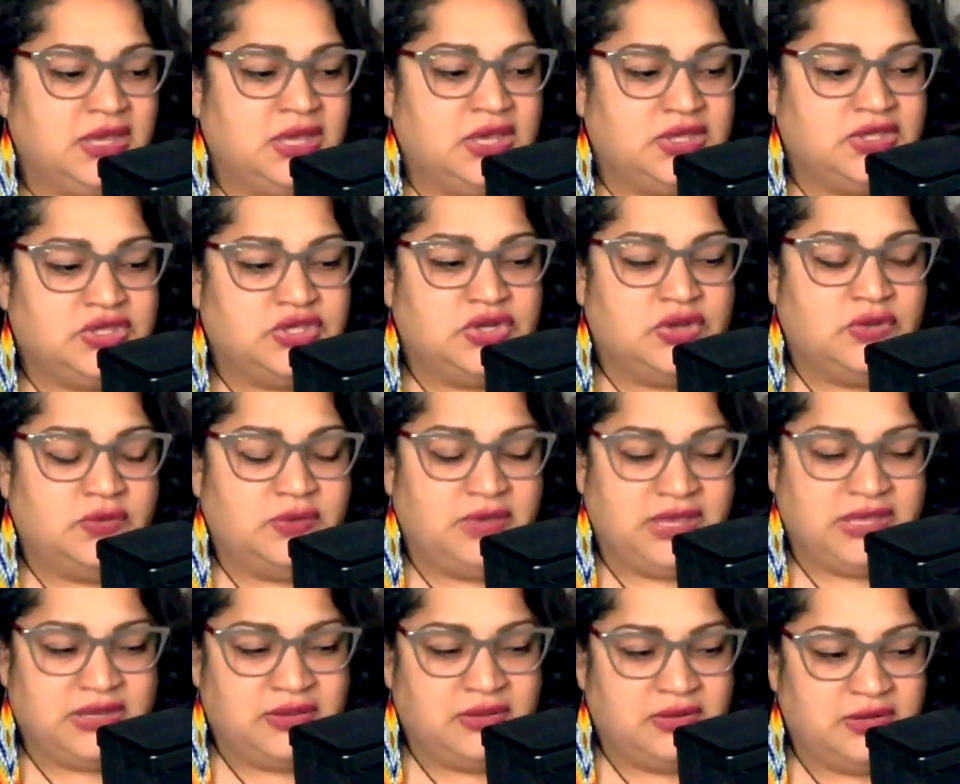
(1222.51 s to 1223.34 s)

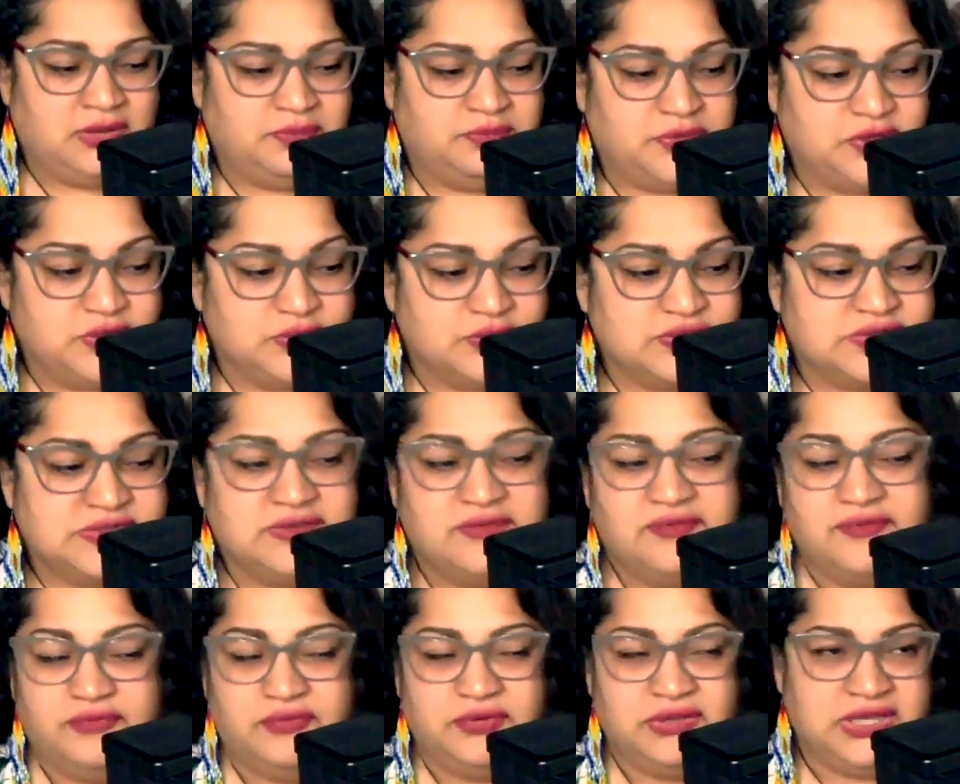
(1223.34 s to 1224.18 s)
in an
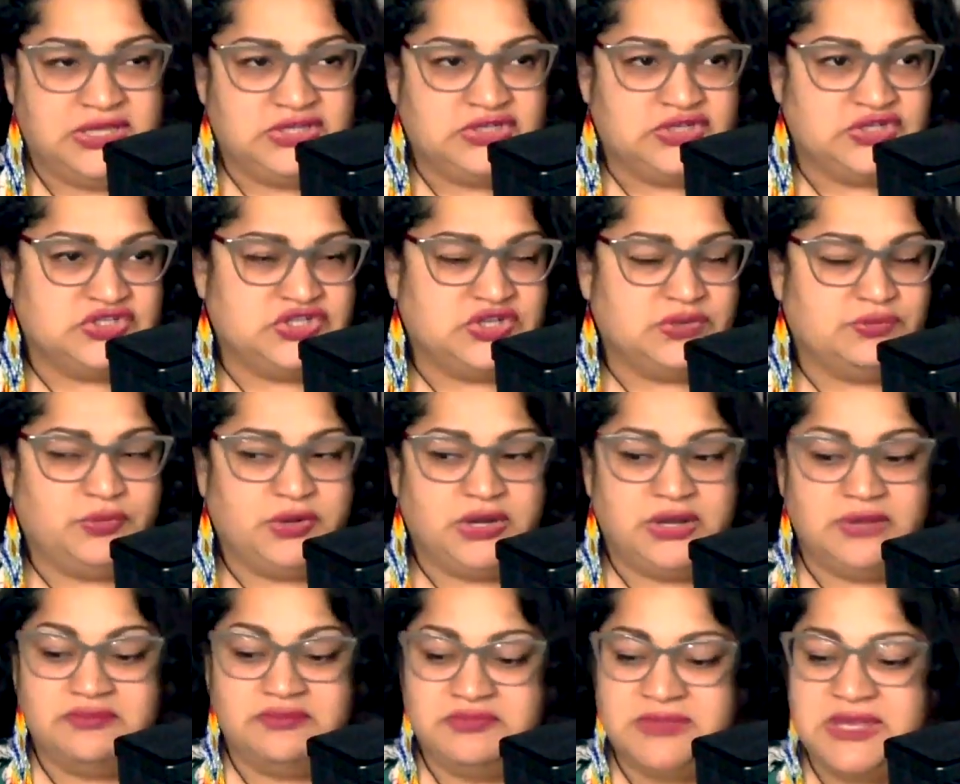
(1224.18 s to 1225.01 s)
abusive relationship, what
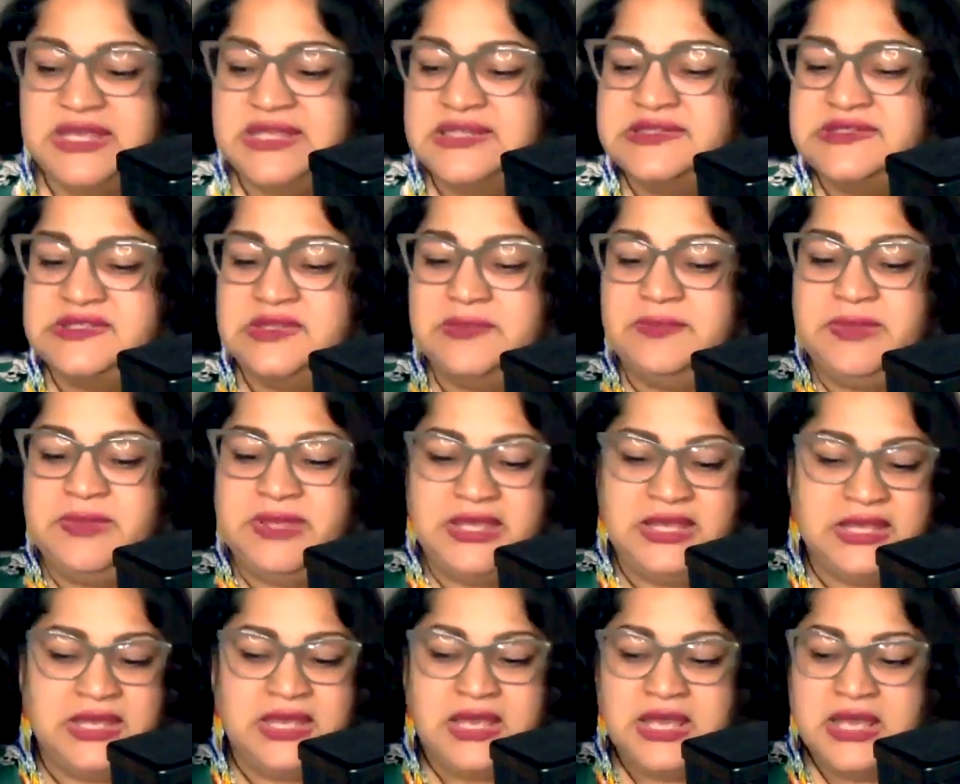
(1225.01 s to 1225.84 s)
it means to
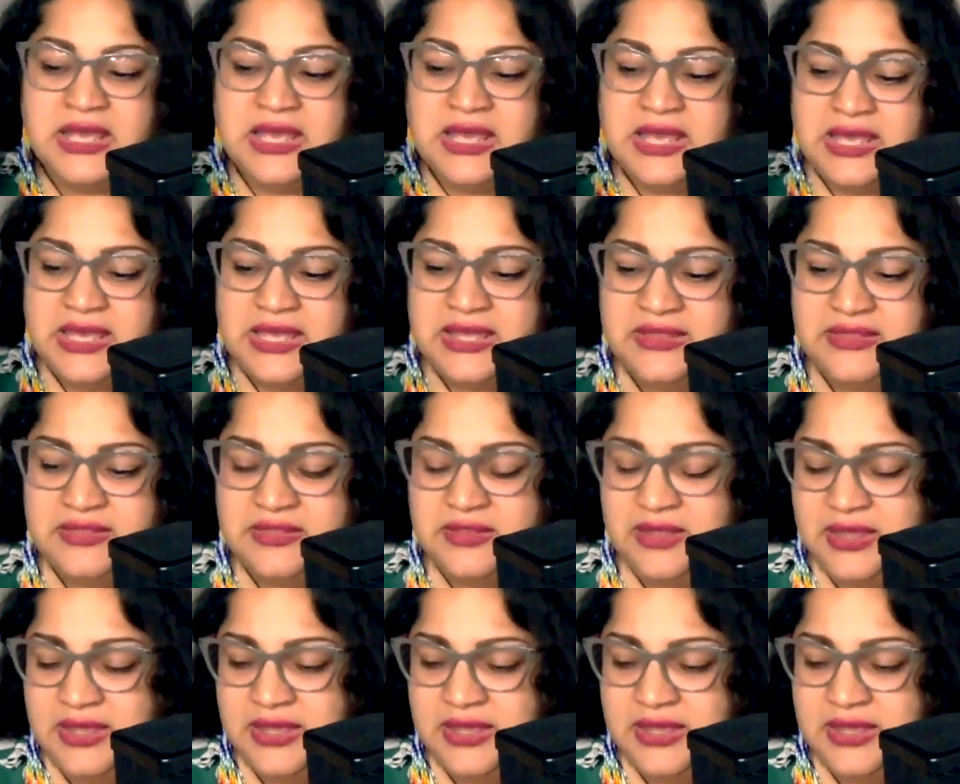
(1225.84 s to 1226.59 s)
be in